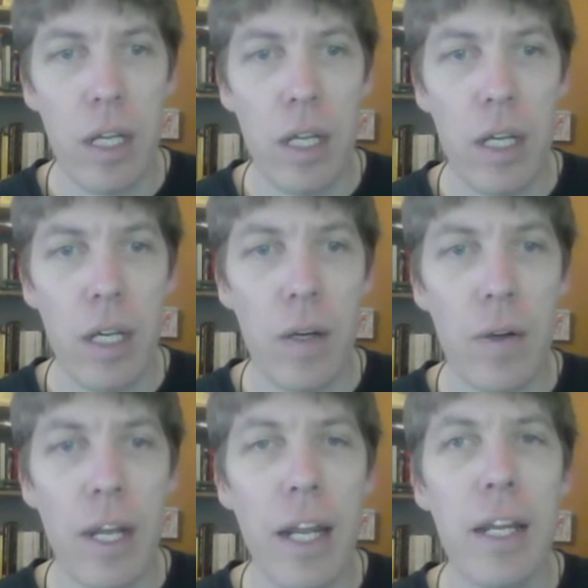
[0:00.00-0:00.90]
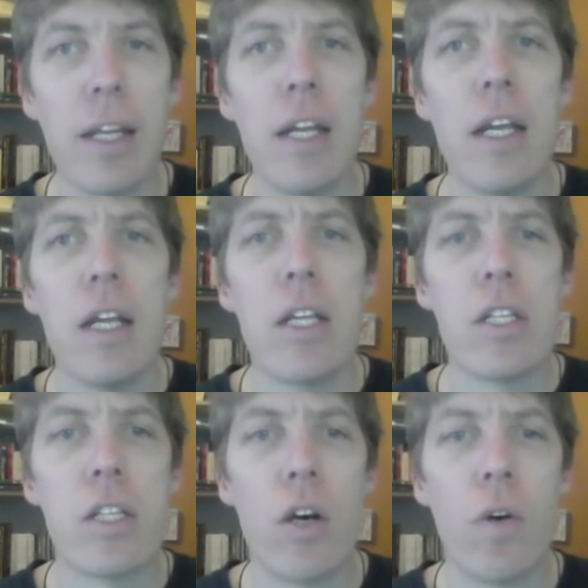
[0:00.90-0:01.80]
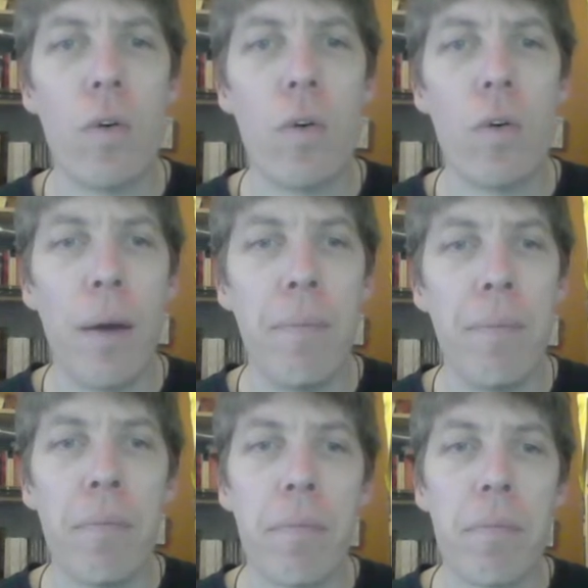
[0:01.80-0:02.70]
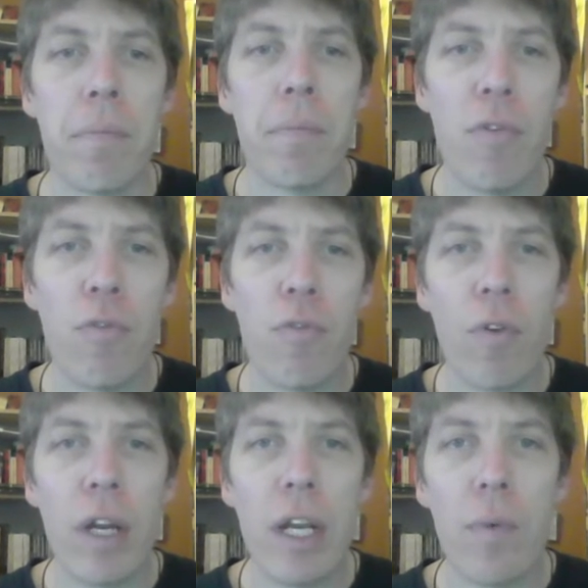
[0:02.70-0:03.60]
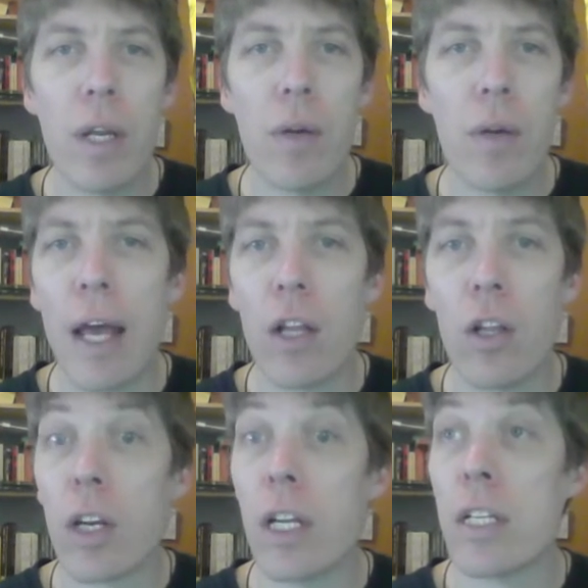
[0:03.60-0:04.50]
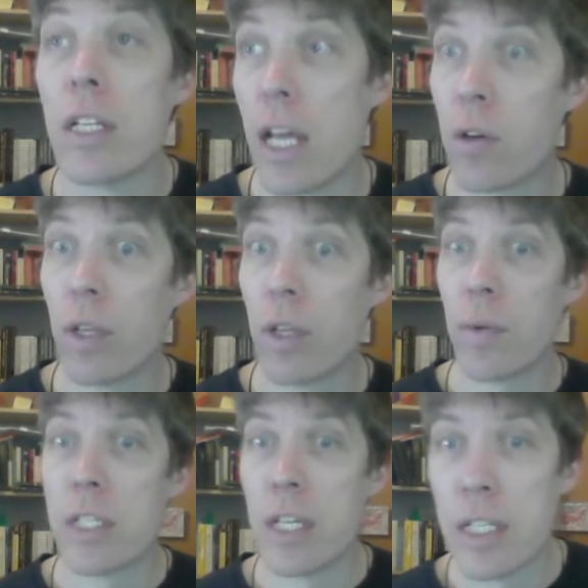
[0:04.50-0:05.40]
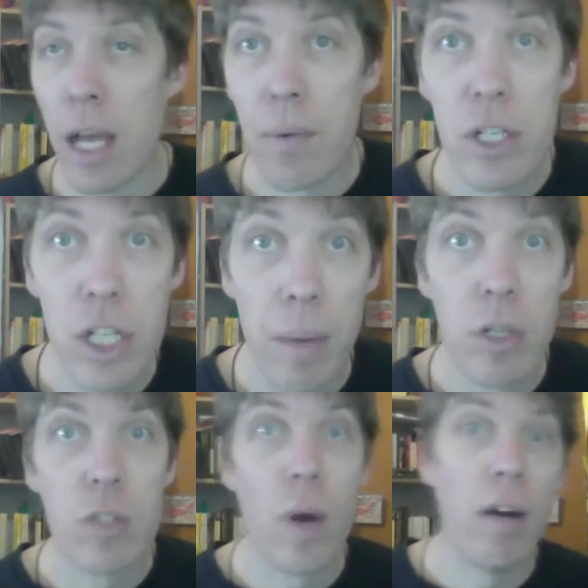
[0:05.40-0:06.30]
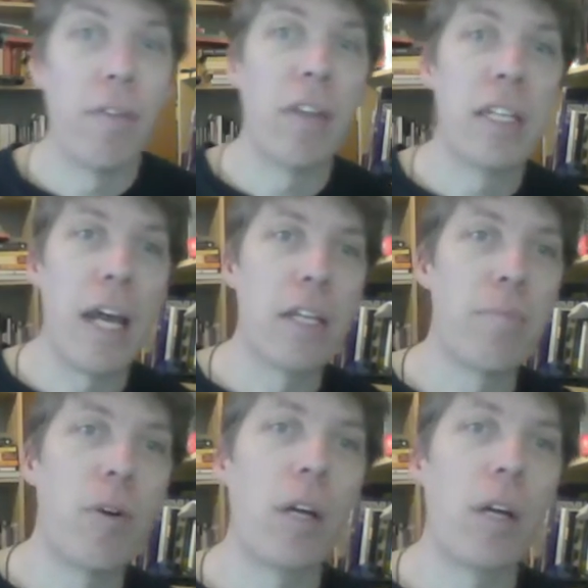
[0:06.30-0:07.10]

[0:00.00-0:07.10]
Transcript: Okay, so before reading week, we had a look at psycholinguistics. That was chapter 12 of the textbook.